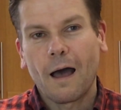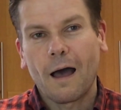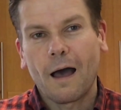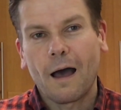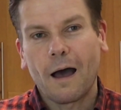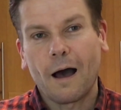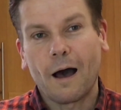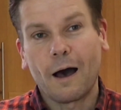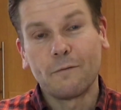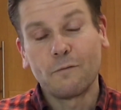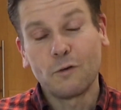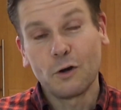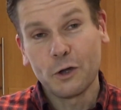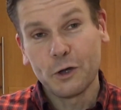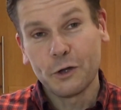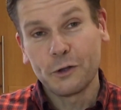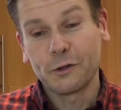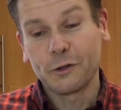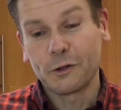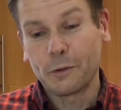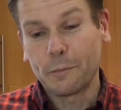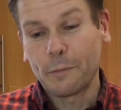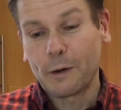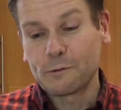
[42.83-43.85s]
I've learned that
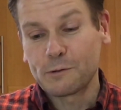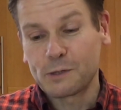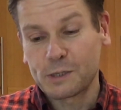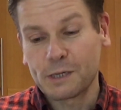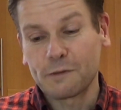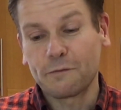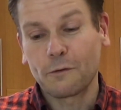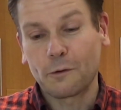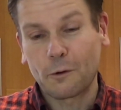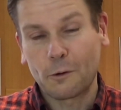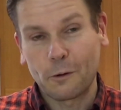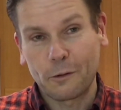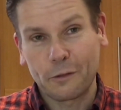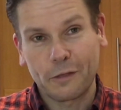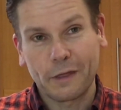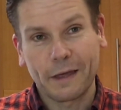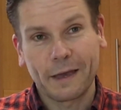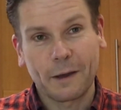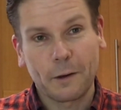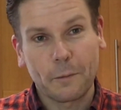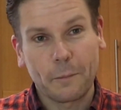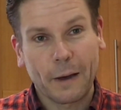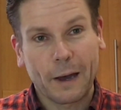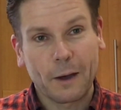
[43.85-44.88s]
the most difficult thing
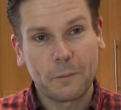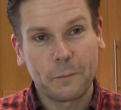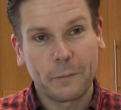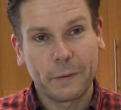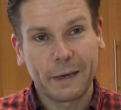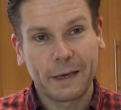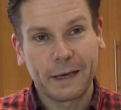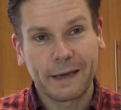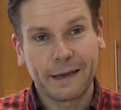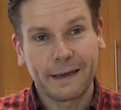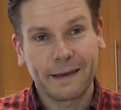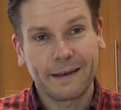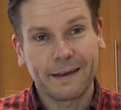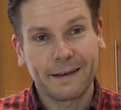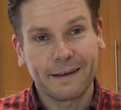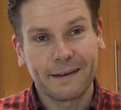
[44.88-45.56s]
about being